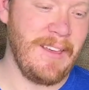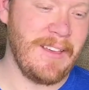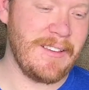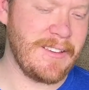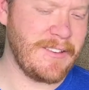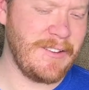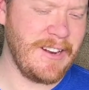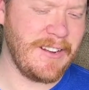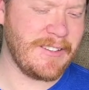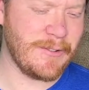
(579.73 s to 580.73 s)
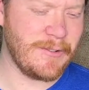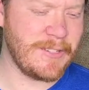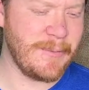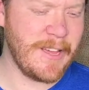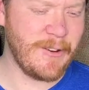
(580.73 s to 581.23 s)
He says, you need insoles
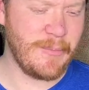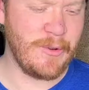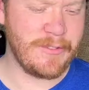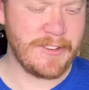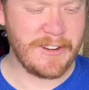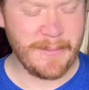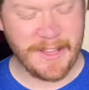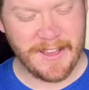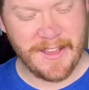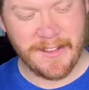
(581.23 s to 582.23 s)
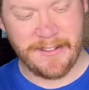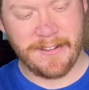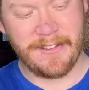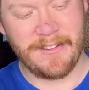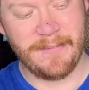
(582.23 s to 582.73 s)
to make your boots fit? I'm like, yeah,
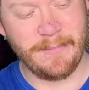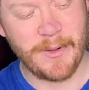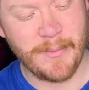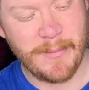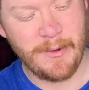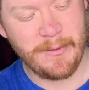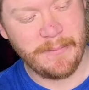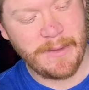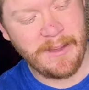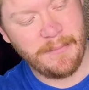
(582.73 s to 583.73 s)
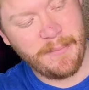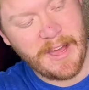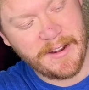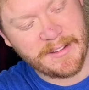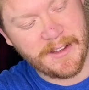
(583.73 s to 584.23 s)
look, and I pulled my
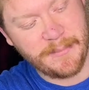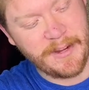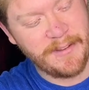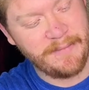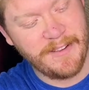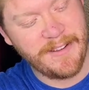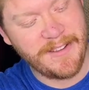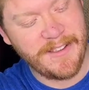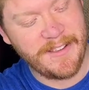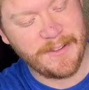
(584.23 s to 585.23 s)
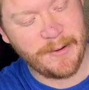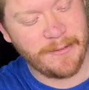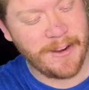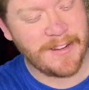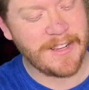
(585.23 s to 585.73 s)
pants up, and you can see these are
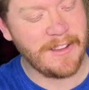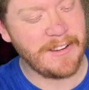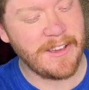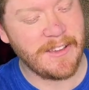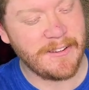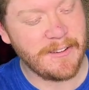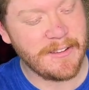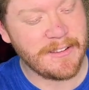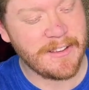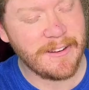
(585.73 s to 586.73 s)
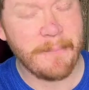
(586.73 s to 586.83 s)
right tight together. And he said,